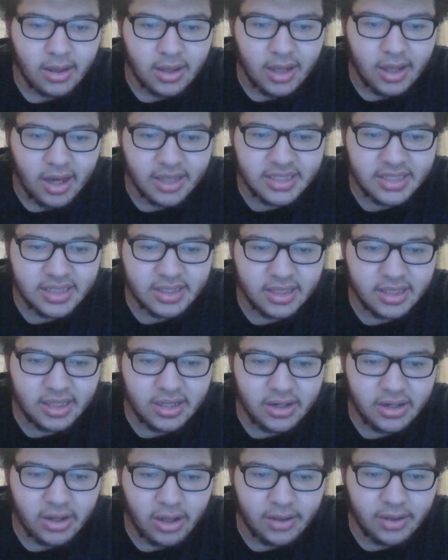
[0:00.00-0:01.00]
I
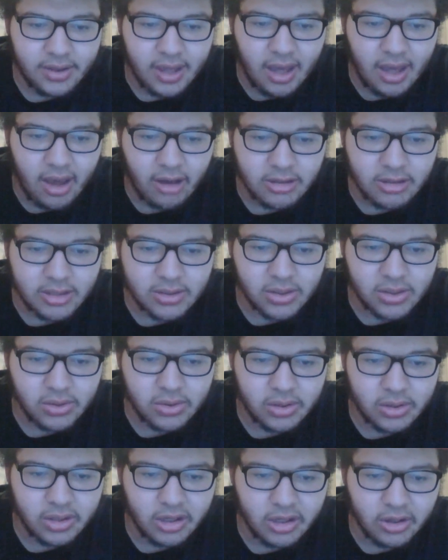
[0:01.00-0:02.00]
see it all now
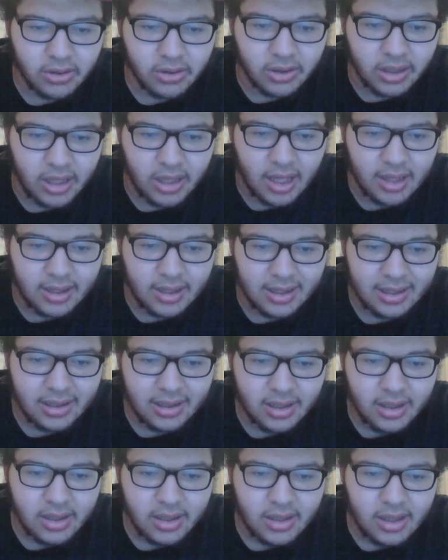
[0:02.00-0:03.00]
so clearly, and it
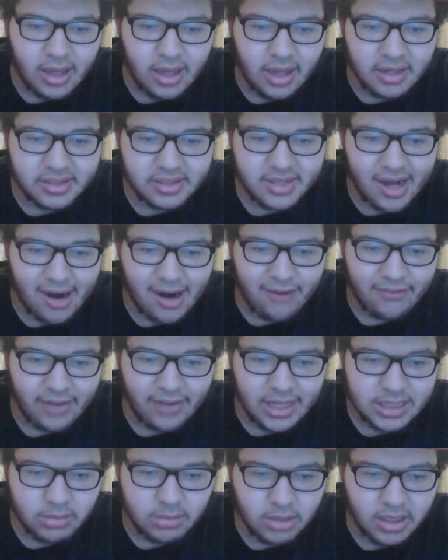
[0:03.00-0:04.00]
and it
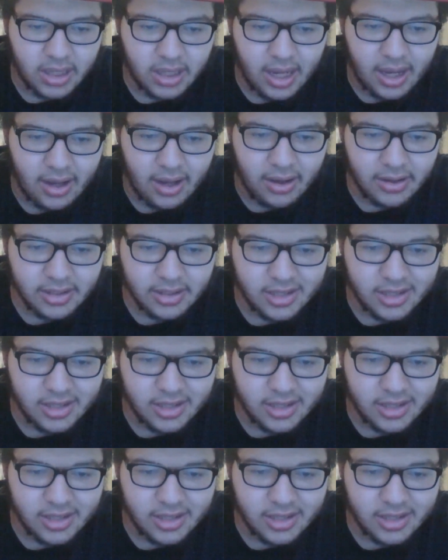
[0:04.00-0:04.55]
terrifies me now.